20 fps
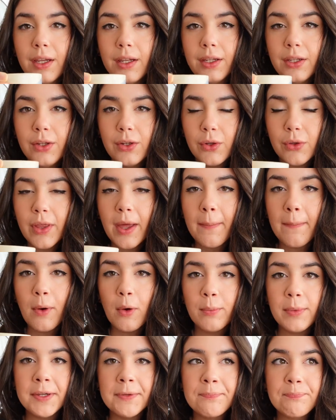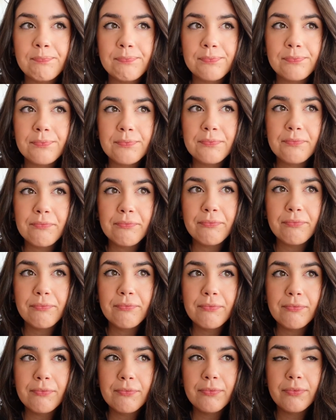You know that moment
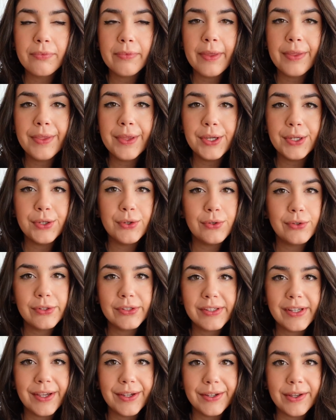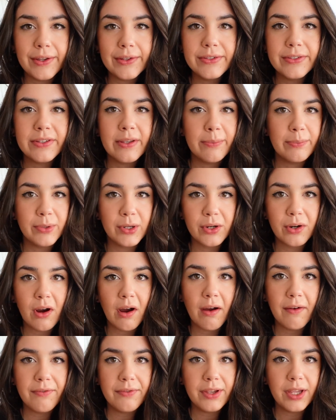that you just like sip your
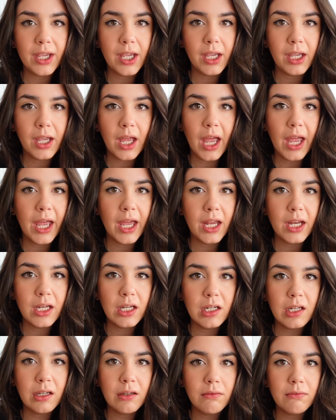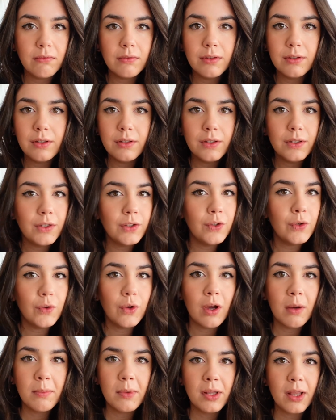coffee and you
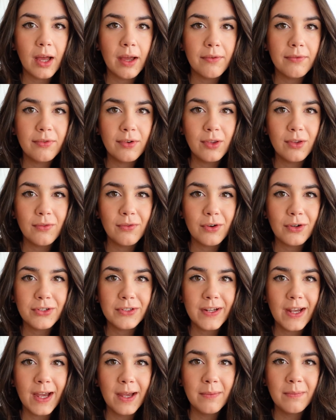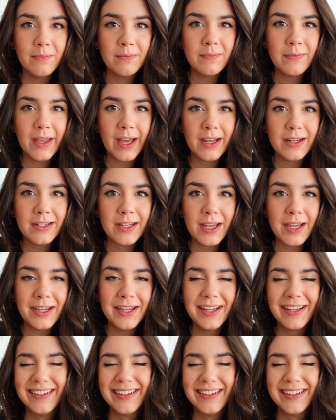come alive for the first time that day?